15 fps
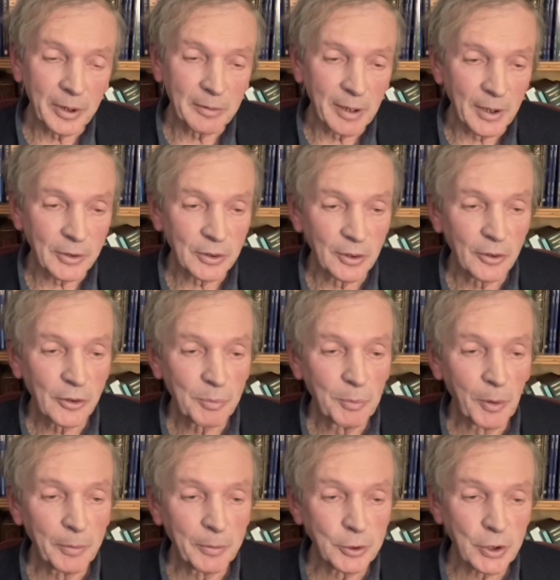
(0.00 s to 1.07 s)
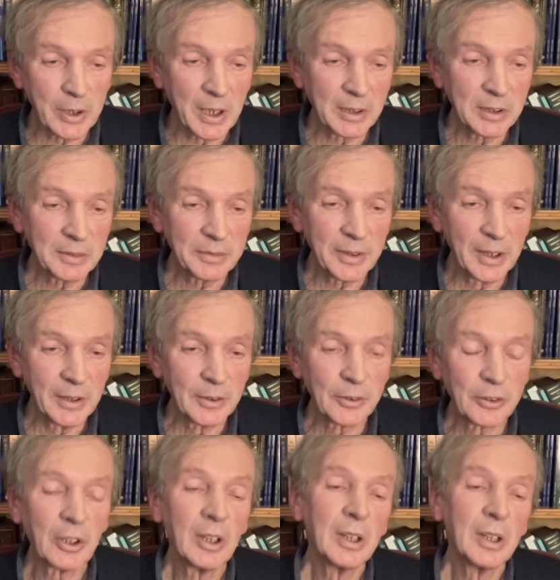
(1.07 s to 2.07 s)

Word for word: resonance, morphogenetic fields